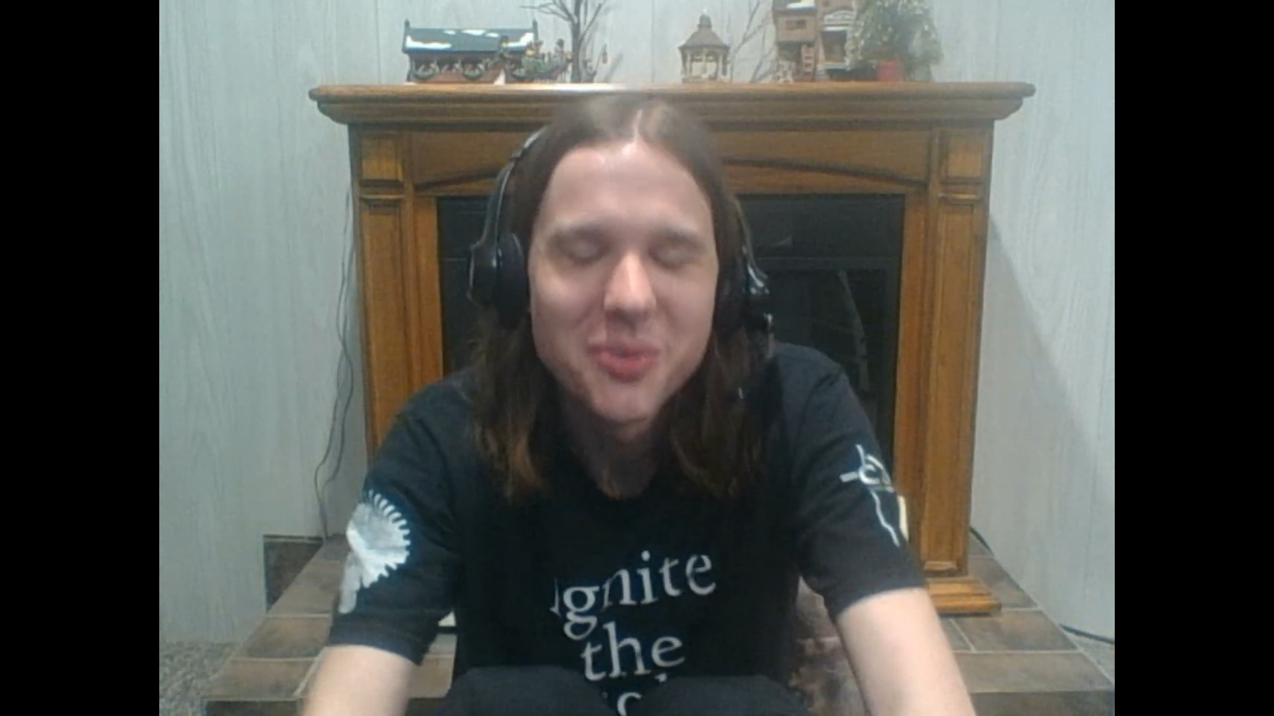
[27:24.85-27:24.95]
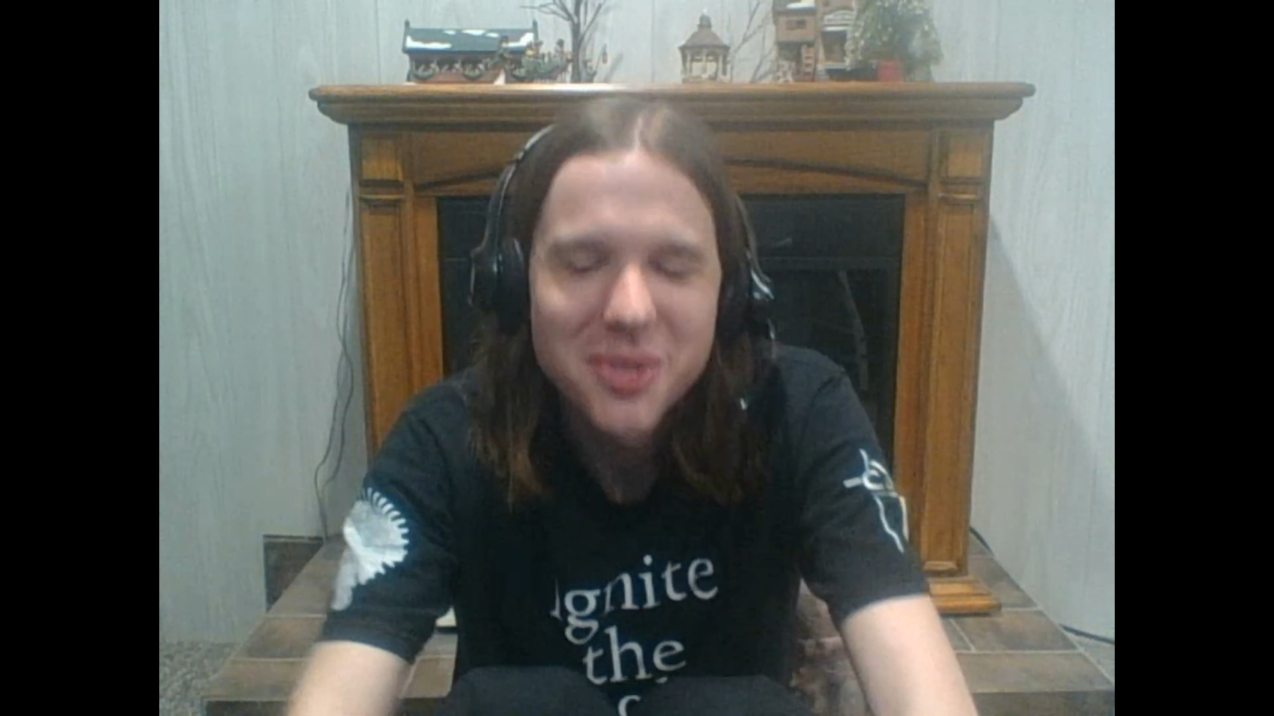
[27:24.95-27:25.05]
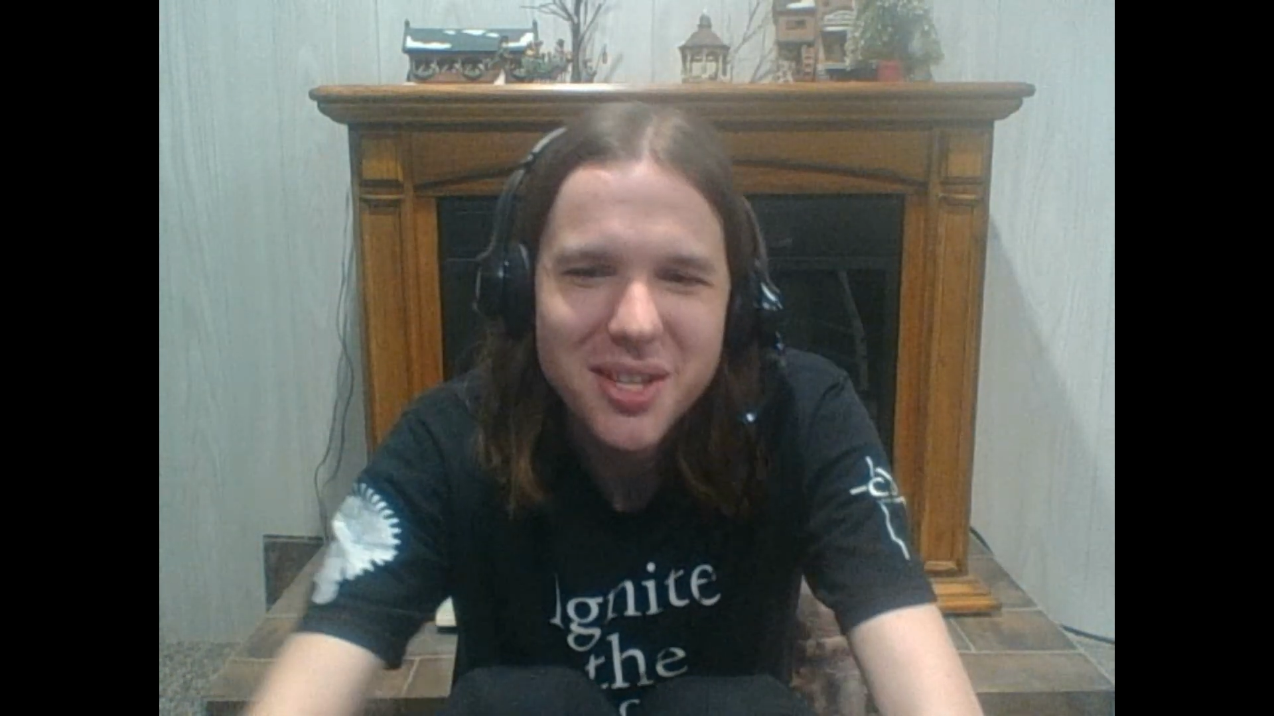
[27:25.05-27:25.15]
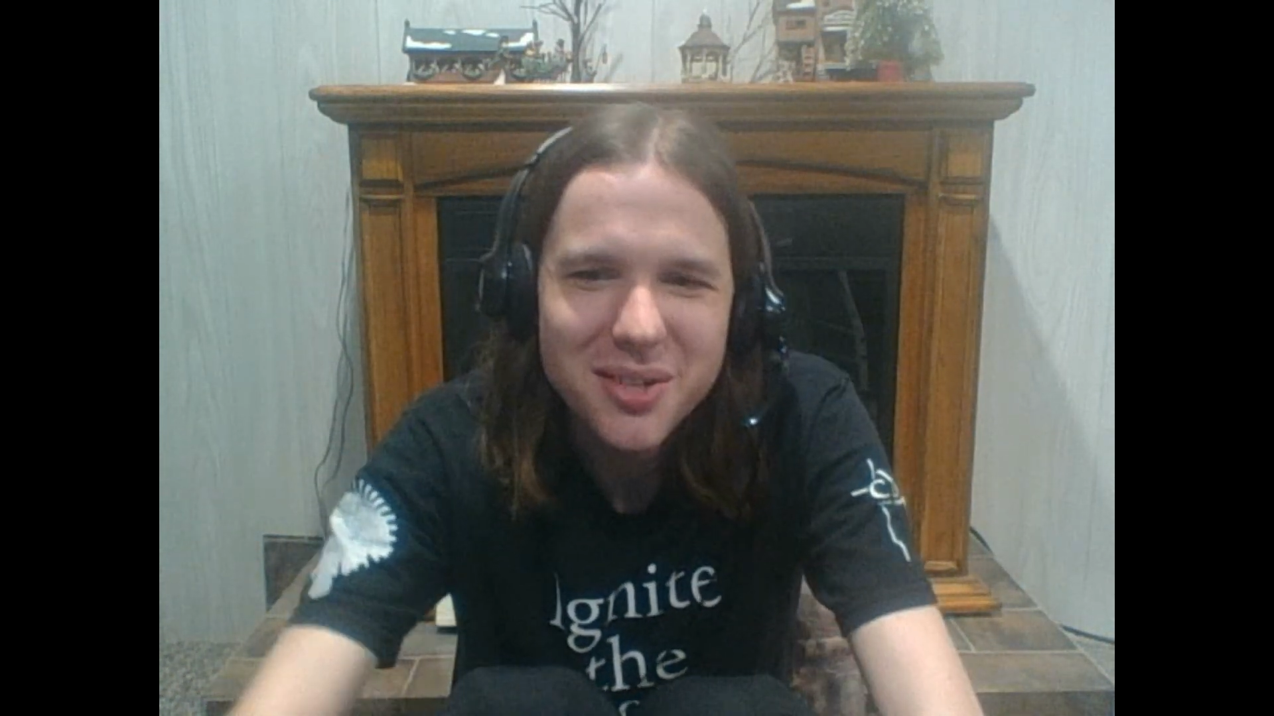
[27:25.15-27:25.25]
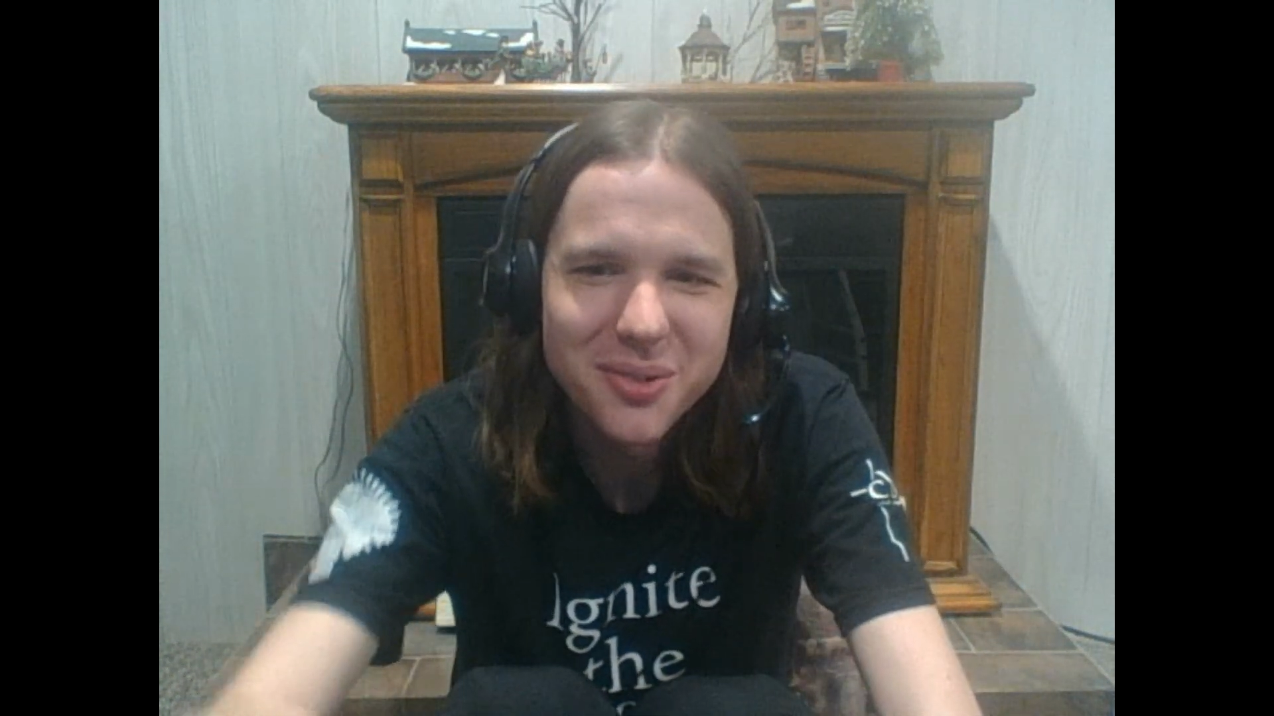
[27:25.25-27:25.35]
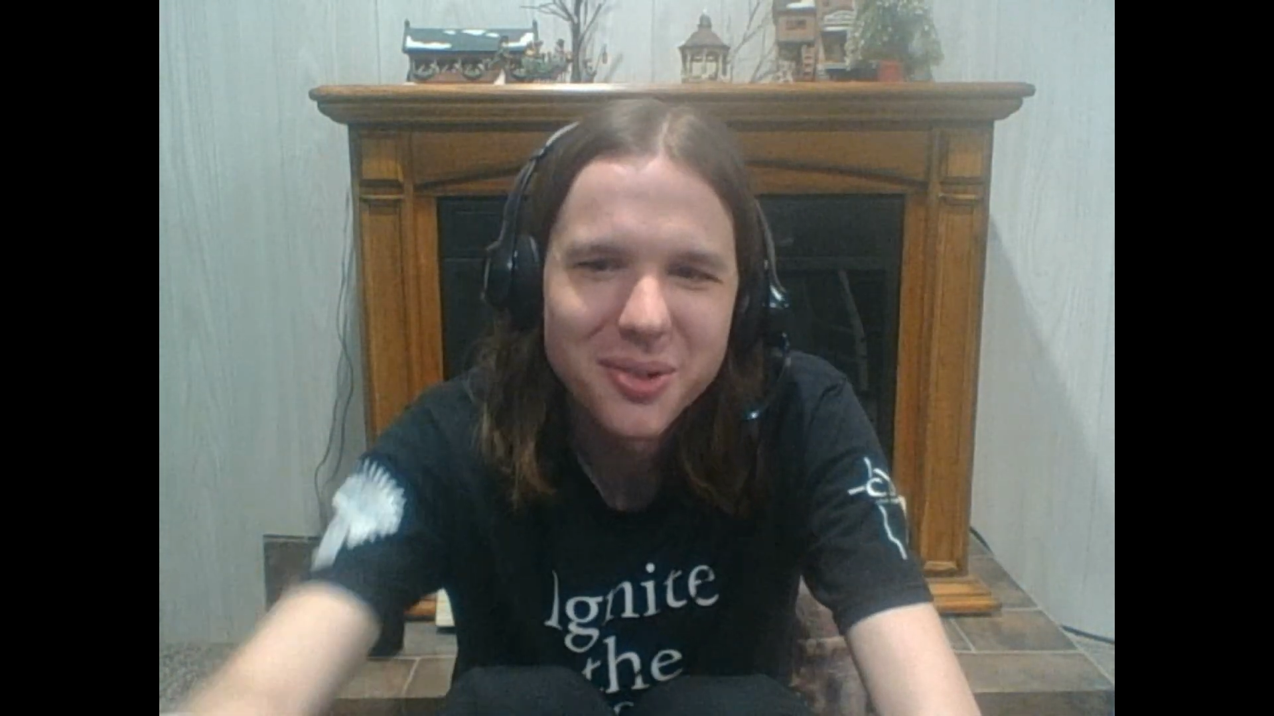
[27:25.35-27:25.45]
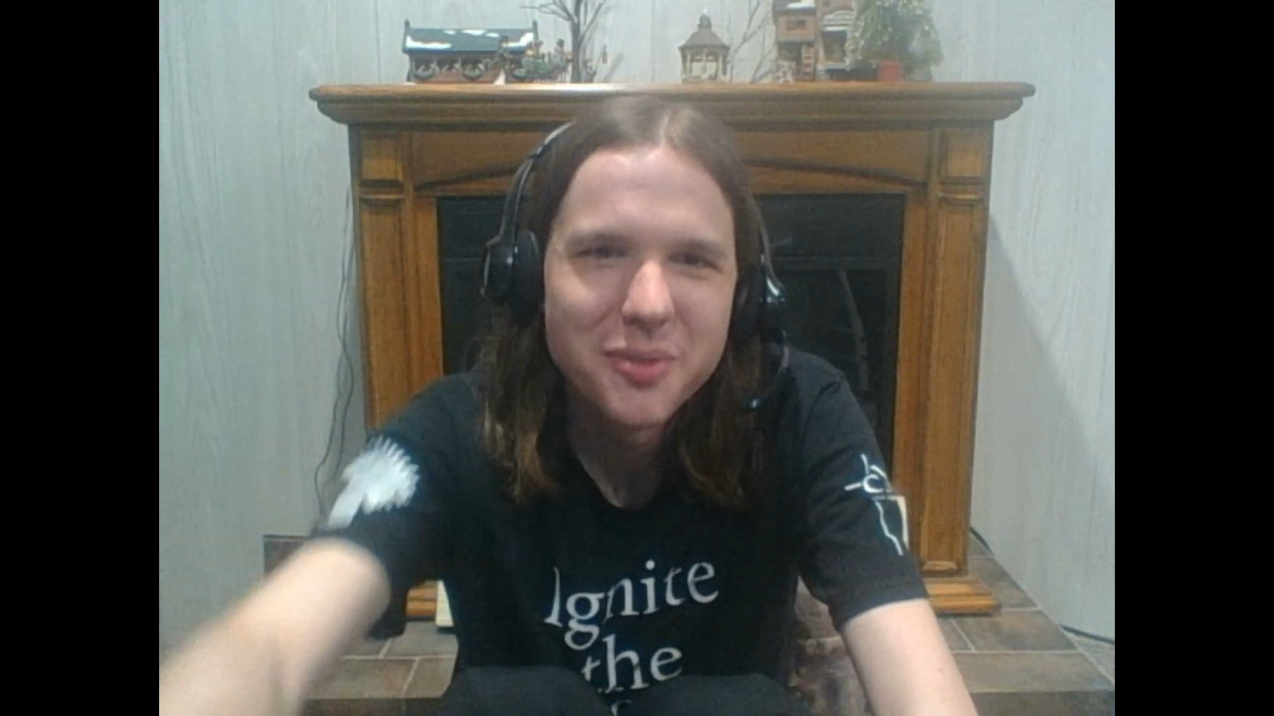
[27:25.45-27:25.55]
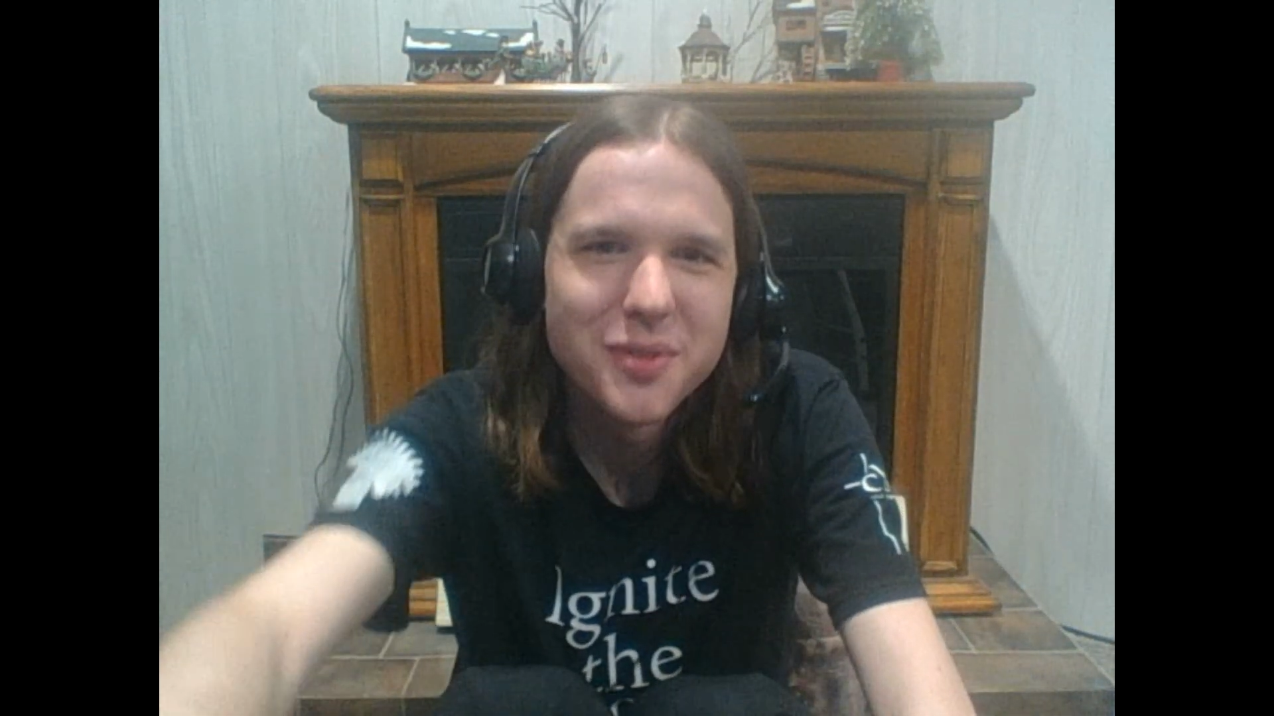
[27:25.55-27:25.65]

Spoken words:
I told it was